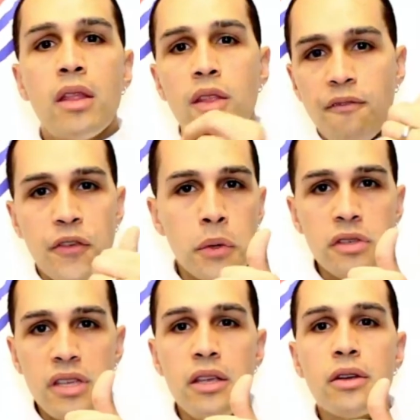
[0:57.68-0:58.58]
The
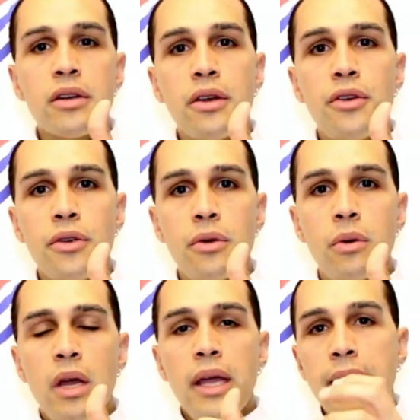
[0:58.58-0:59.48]
first thing you're going to
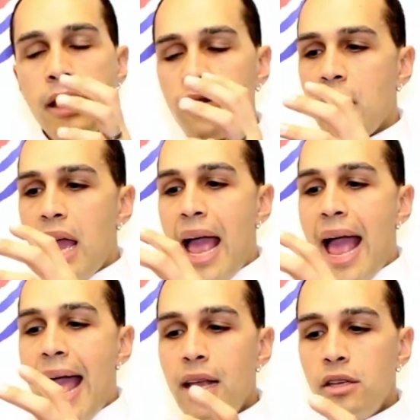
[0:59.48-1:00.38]
do is,
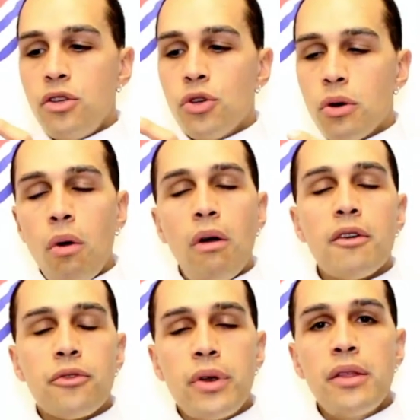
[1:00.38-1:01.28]
as you're
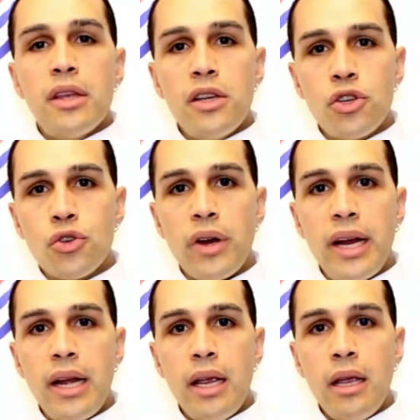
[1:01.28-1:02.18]
offering this
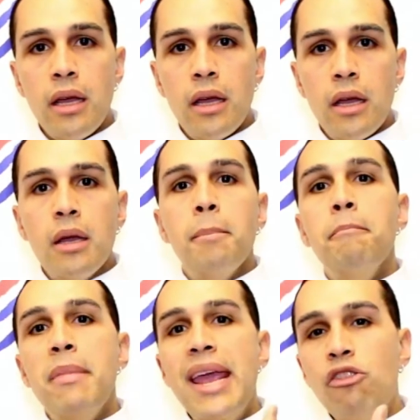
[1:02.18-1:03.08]
training,
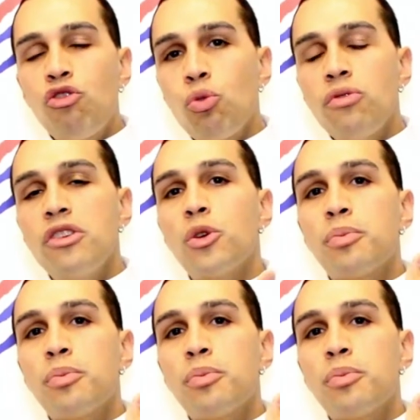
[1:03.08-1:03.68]
make sure that you're